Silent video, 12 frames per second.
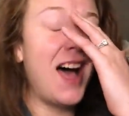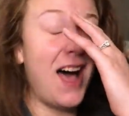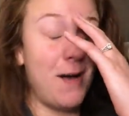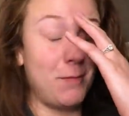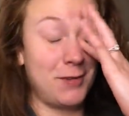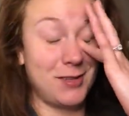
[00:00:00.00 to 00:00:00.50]

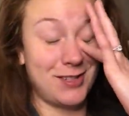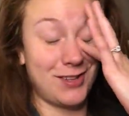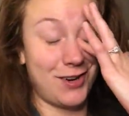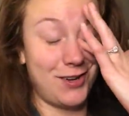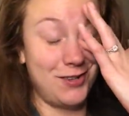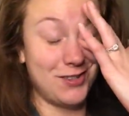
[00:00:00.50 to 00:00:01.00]
I'm gonna
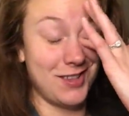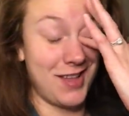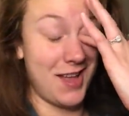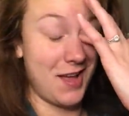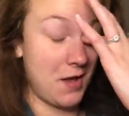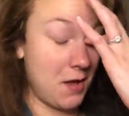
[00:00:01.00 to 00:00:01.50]
start using
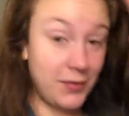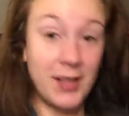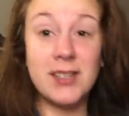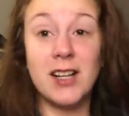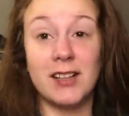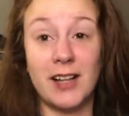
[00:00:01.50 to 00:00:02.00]
that.
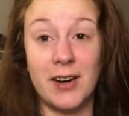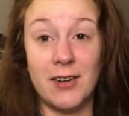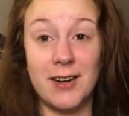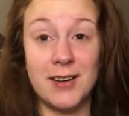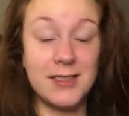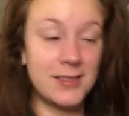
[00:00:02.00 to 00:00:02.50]
That's
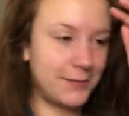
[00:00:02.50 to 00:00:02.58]
hilarious.